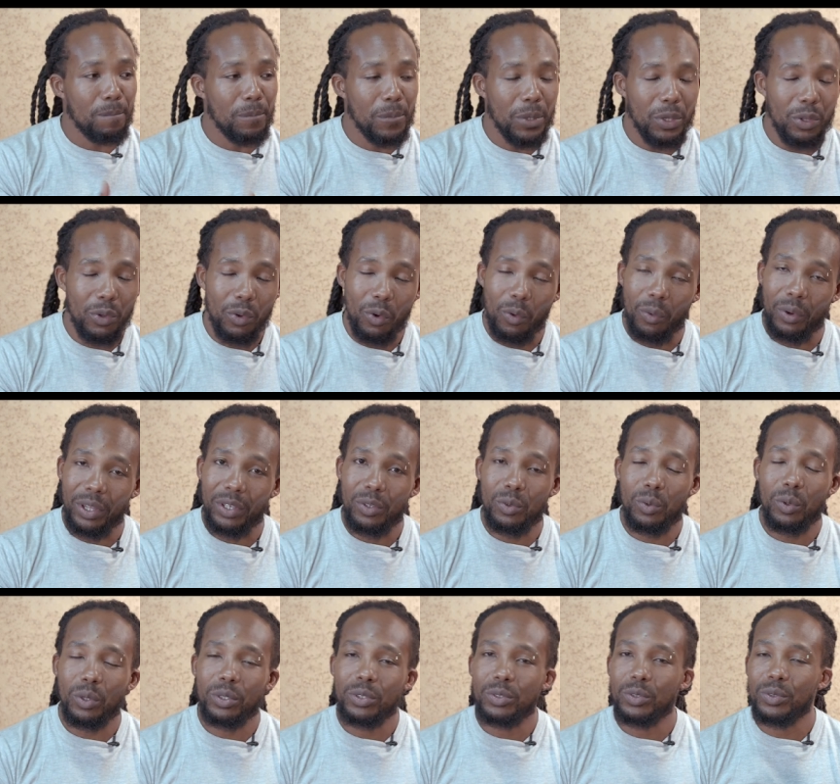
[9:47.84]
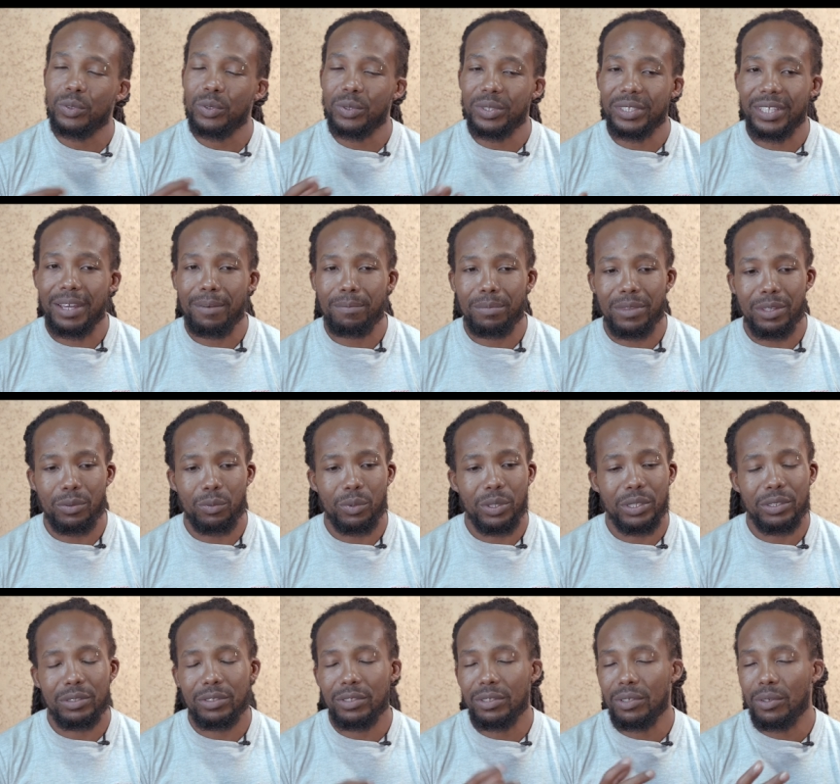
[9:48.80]
you know, when you want to do something,
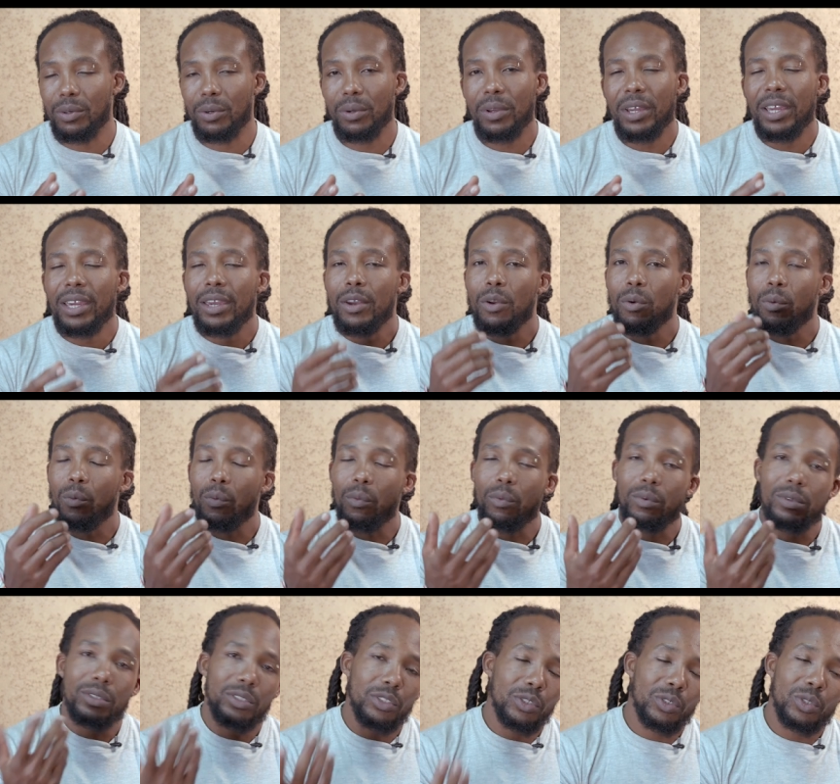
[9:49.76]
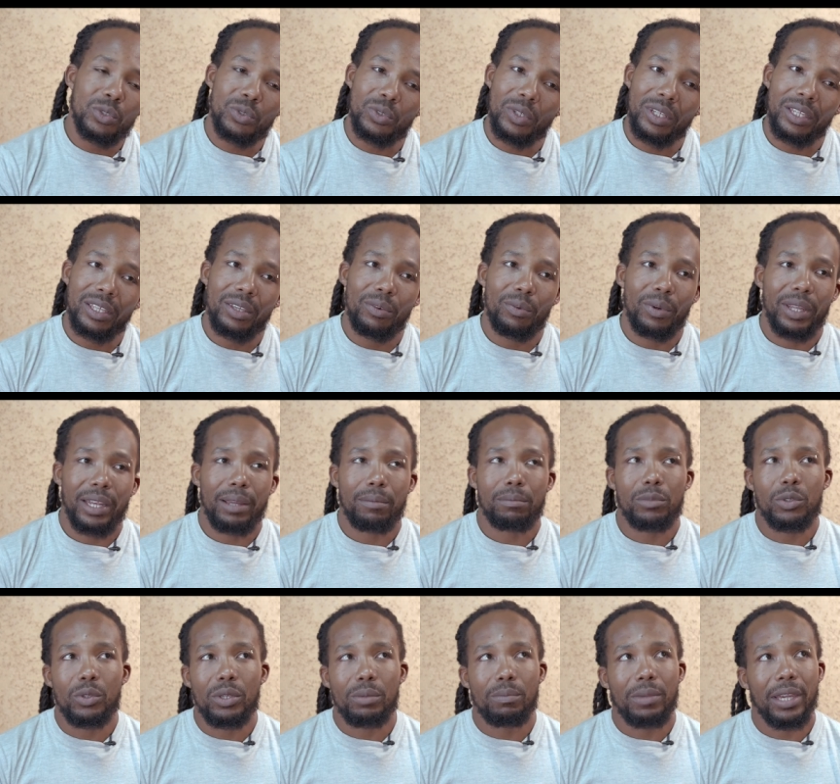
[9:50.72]
when you know, usually when I'm
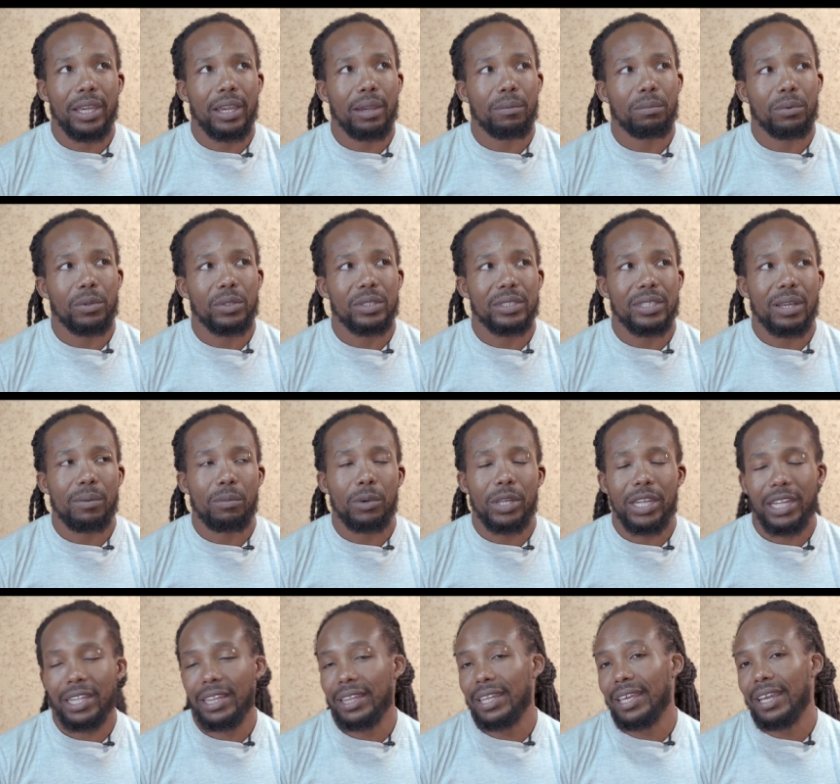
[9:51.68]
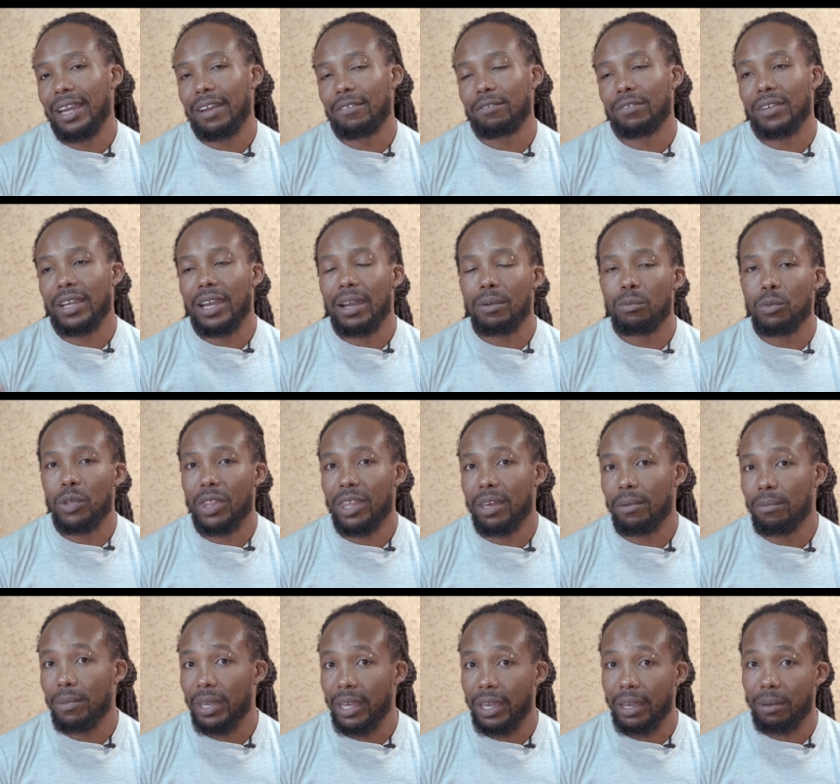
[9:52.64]
doing makeup on someone and they have come with their
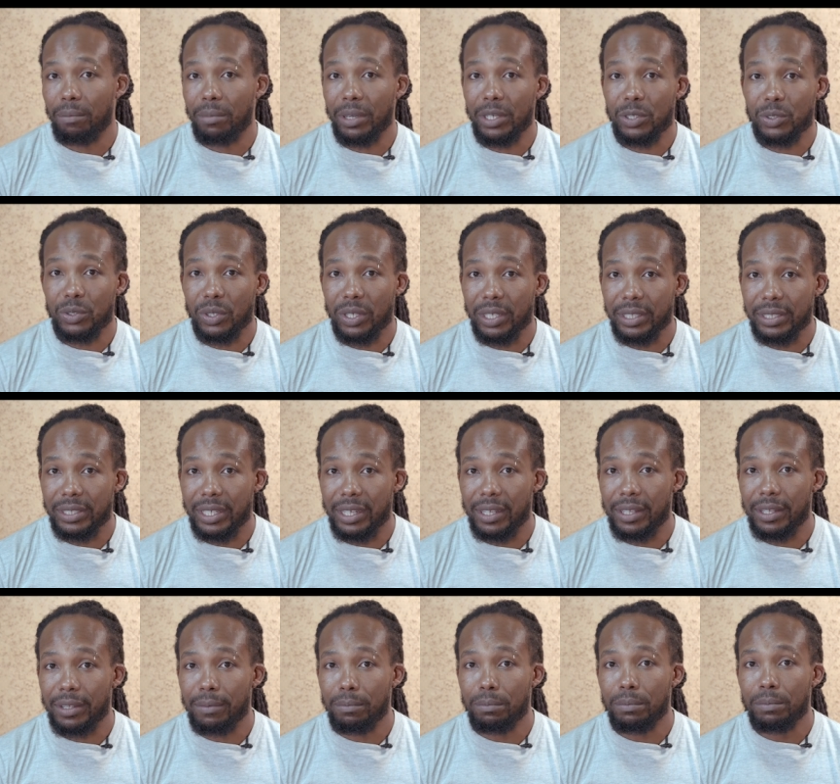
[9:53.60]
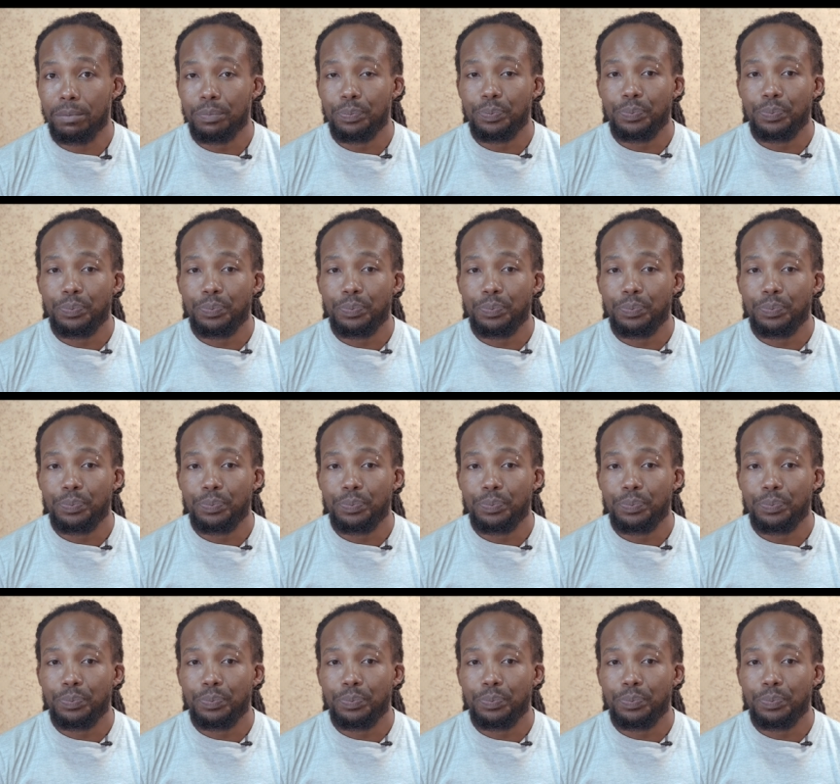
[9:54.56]
makeup, I usually tell them,